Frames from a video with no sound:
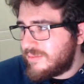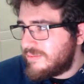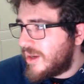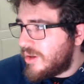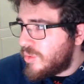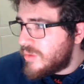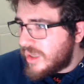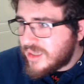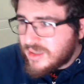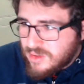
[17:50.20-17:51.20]
I don't know,
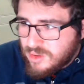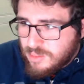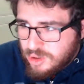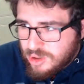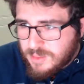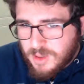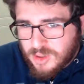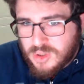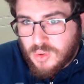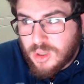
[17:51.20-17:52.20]
Linux distributions
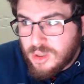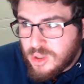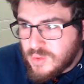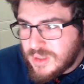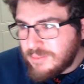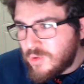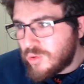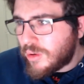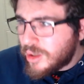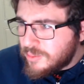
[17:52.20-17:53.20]
because you can use them to
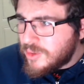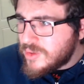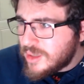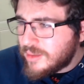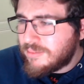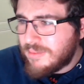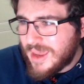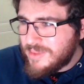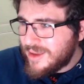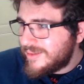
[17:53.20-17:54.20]
torrent music?
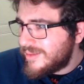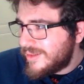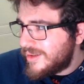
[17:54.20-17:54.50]
Maybe?